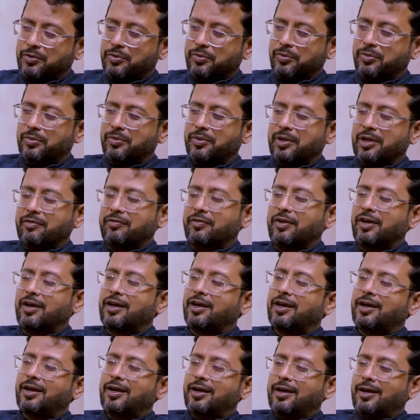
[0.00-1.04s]
to give an
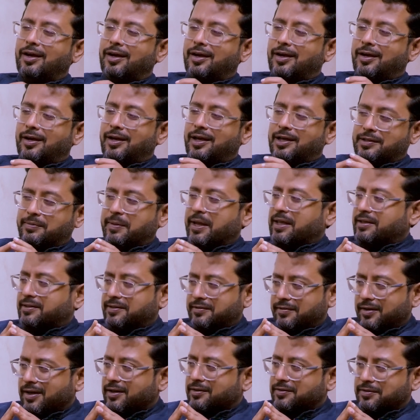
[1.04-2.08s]

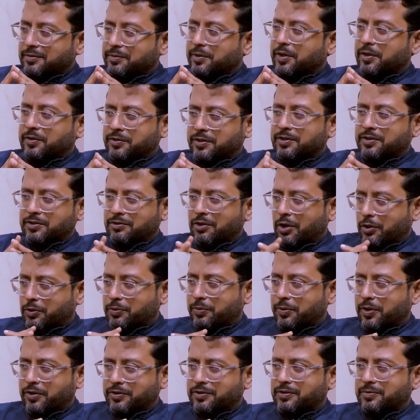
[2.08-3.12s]
expansive answer because it's
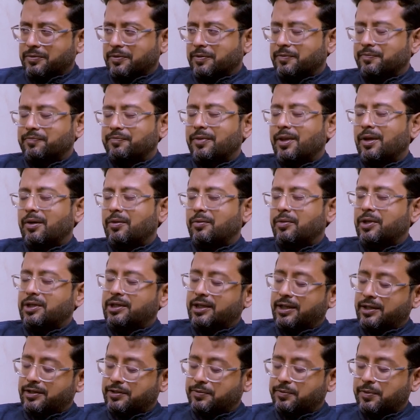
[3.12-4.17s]
not possible.
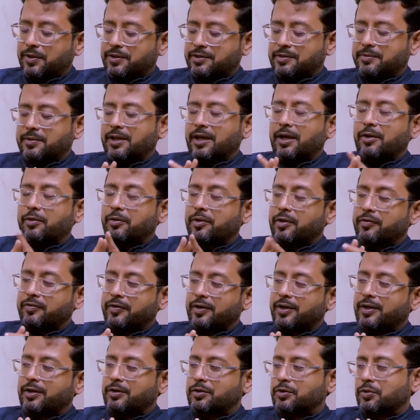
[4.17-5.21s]
What is possible,
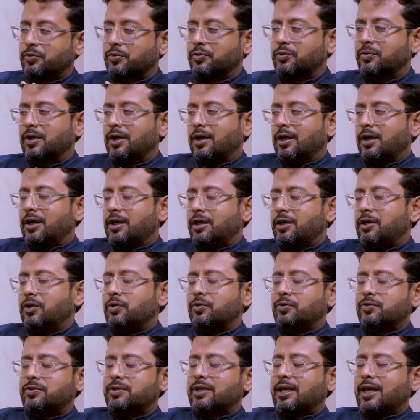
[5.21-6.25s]
however, to
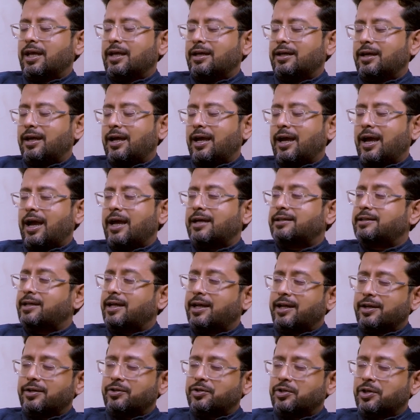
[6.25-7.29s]
use an
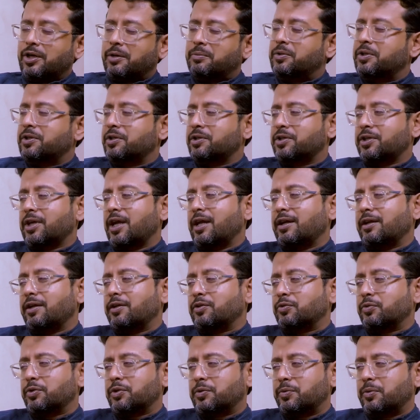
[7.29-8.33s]
adage, a British
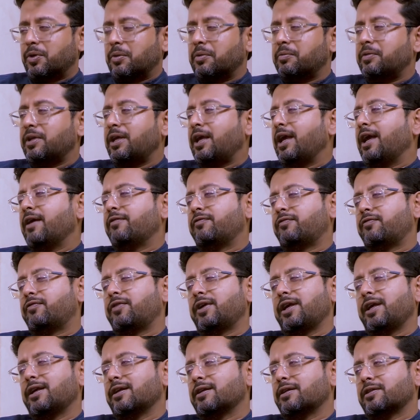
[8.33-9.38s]
adage, which probably
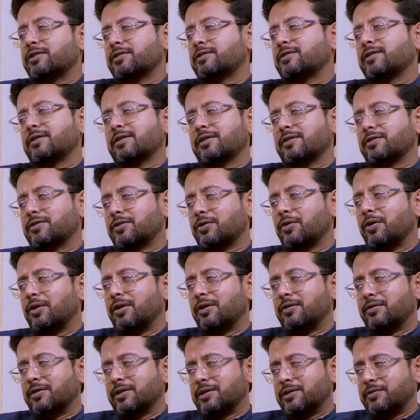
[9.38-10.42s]
every English studies
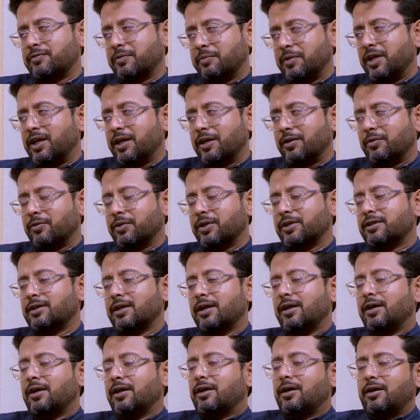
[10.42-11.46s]
scholar is familiar with,
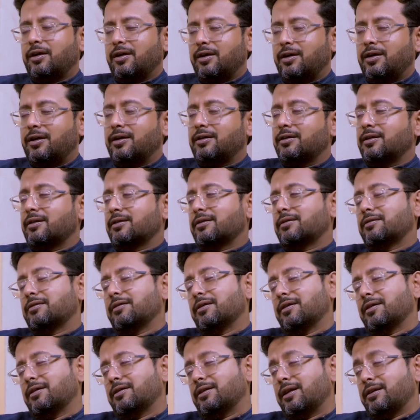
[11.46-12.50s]

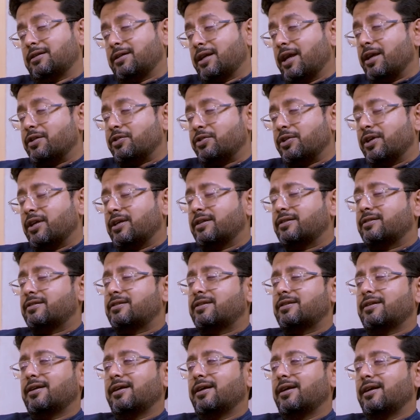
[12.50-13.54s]
the adage
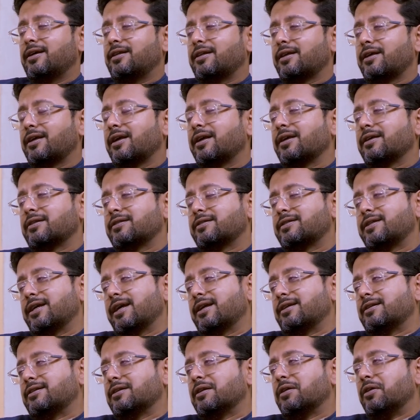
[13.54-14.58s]
is, the king is
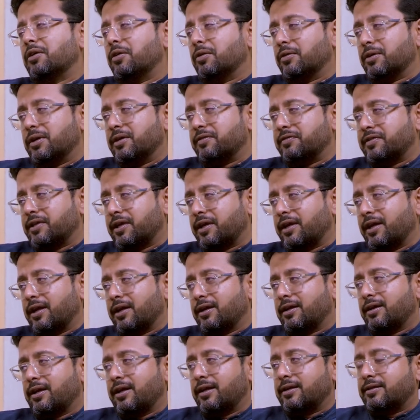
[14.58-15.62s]
dead, long live the
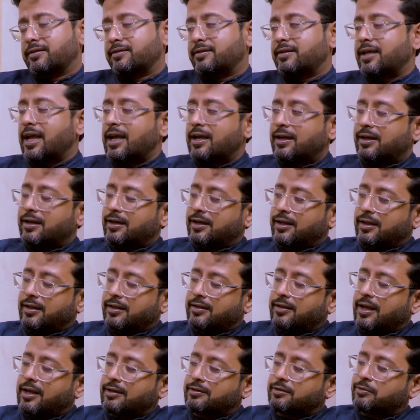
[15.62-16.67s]
king. Exactly
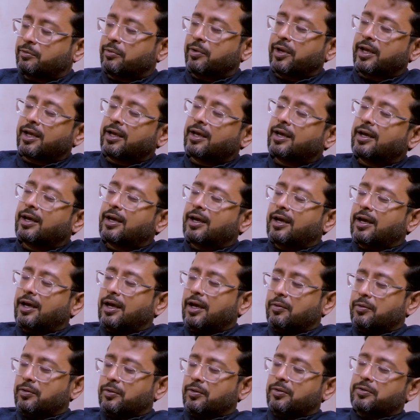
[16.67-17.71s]
that way.
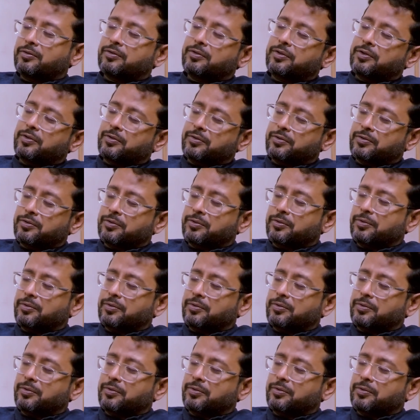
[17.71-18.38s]
I would also use